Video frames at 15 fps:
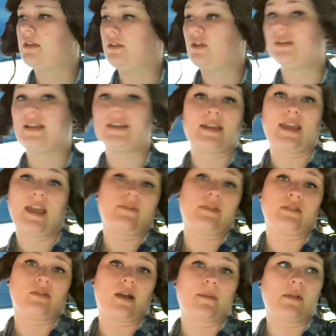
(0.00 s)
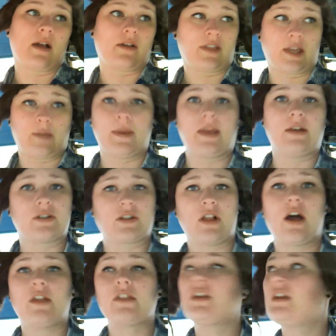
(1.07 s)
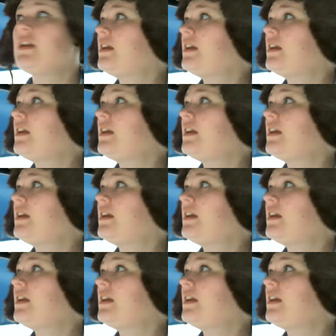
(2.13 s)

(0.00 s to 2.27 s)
It looked like a canvas drop cloth, like a painter's cloth.